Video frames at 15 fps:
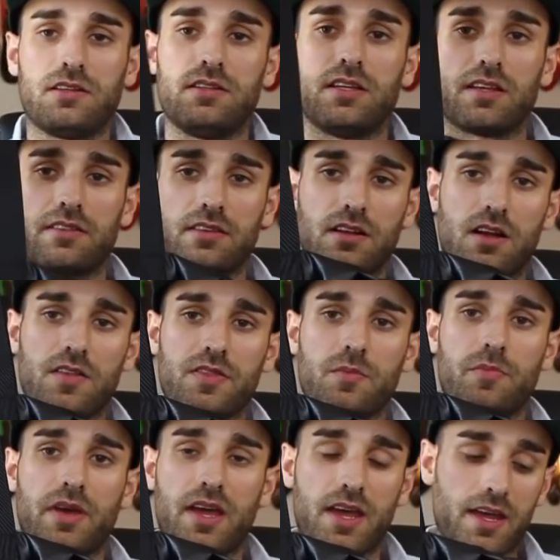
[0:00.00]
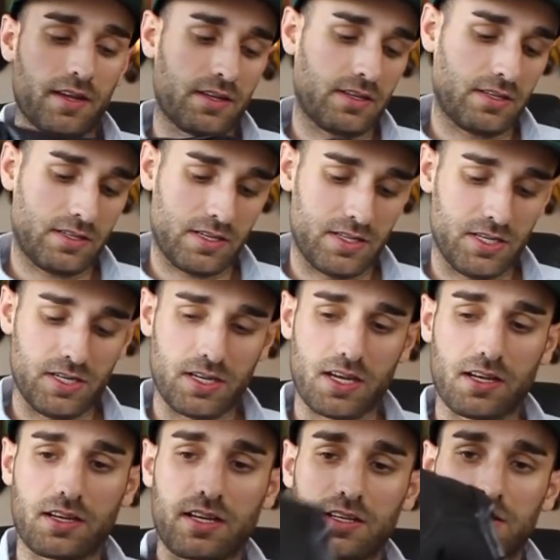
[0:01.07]
nothing on the back. And then you
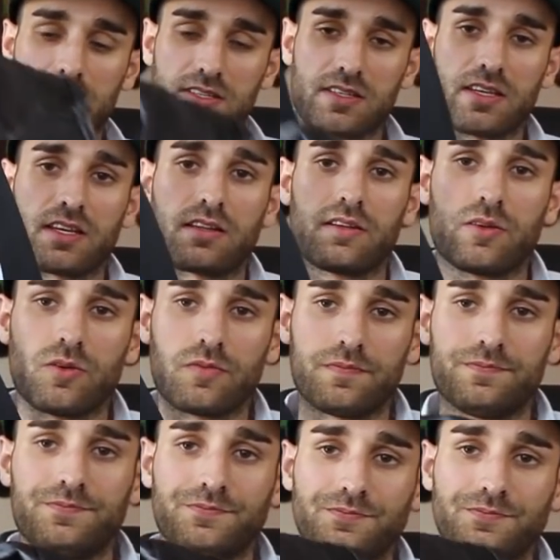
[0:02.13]
got kind of these like little